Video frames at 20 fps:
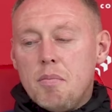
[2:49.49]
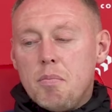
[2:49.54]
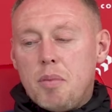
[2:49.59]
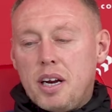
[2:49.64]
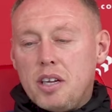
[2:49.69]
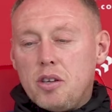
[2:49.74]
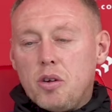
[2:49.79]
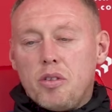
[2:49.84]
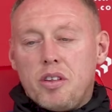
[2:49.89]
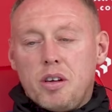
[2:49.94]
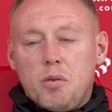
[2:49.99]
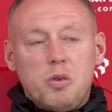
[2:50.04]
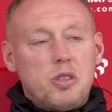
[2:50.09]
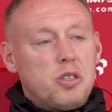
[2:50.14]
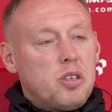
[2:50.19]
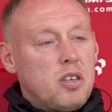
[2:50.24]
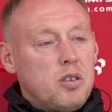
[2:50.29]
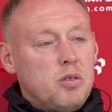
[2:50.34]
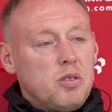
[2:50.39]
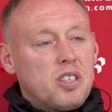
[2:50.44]
But I don't think we
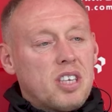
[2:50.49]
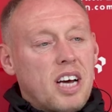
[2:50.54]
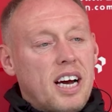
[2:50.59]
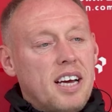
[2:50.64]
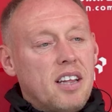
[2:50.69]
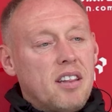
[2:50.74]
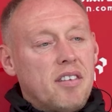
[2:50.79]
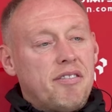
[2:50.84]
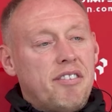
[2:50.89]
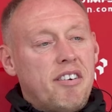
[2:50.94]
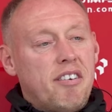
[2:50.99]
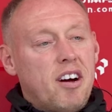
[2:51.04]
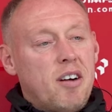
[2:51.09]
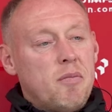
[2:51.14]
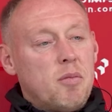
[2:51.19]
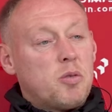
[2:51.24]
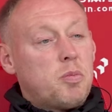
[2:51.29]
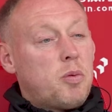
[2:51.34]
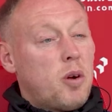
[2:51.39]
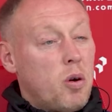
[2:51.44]
should lose sight of the,
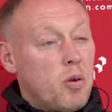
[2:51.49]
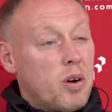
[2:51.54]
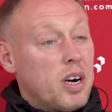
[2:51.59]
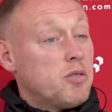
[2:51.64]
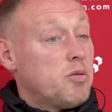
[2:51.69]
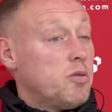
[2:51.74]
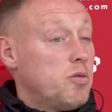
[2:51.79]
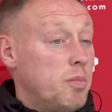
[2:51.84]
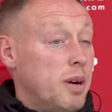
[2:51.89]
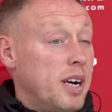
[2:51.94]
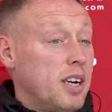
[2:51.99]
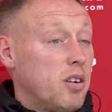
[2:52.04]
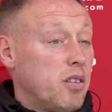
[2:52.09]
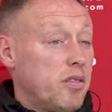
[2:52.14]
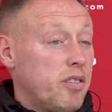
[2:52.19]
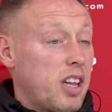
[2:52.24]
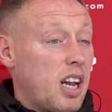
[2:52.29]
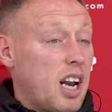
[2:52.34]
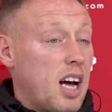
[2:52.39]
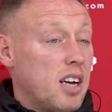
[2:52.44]
how much progress we've made
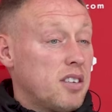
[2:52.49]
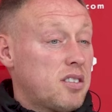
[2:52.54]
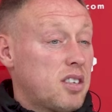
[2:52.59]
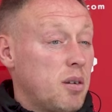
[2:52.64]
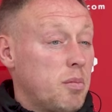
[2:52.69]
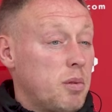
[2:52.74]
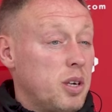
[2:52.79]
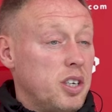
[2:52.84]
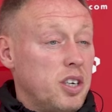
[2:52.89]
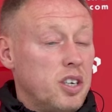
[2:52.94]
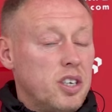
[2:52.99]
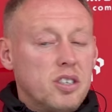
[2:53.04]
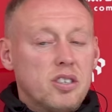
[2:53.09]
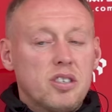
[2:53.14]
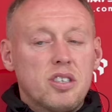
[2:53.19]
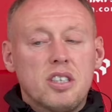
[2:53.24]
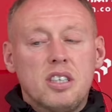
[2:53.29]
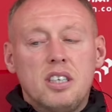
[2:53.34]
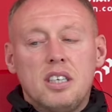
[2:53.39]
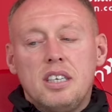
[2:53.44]
over the last couple of
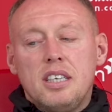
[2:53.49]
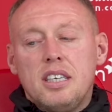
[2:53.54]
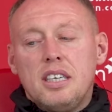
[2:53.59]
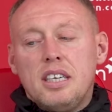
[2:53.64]
years,